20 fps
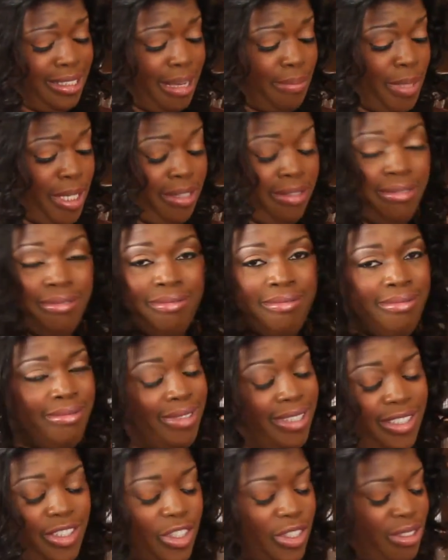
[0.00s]
I mean,
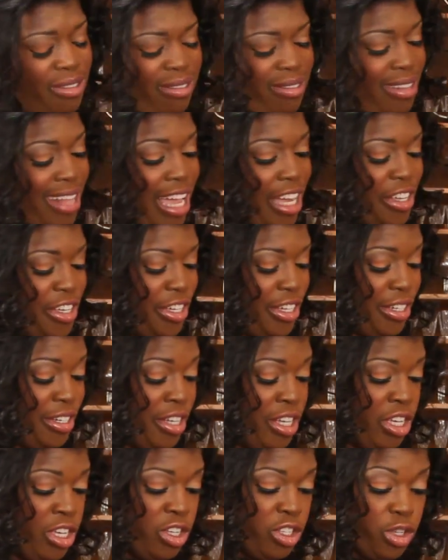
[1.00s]
just not good.
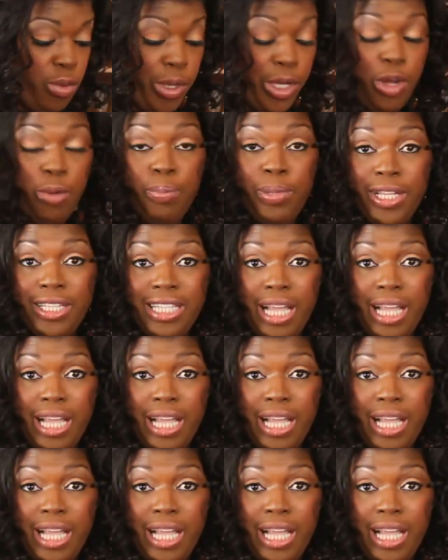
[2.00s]
So we're going to place